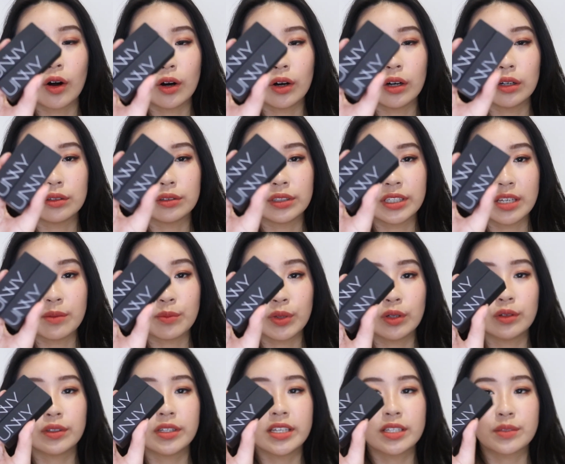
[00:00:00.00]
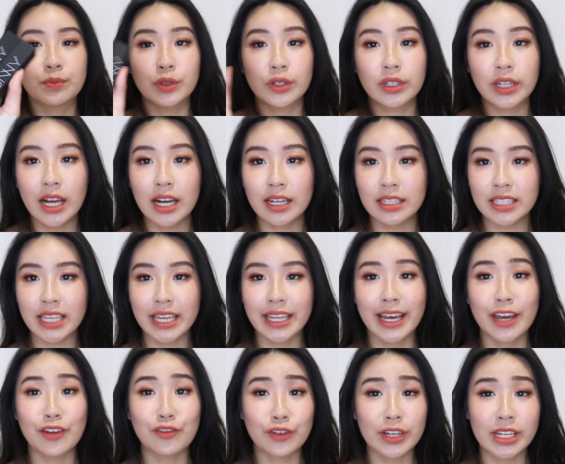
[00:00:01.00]
all UNNY Beauty's products and
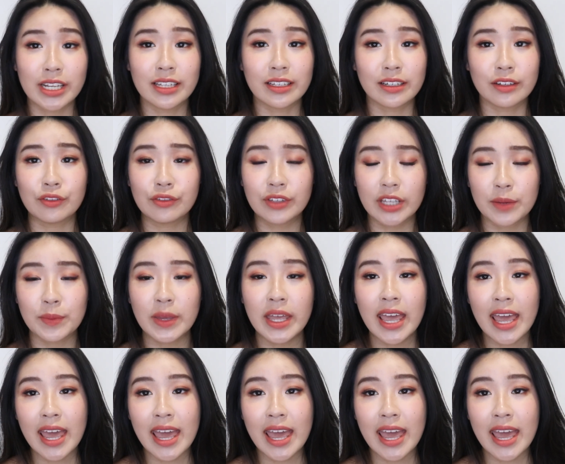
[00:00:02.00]
I really love them,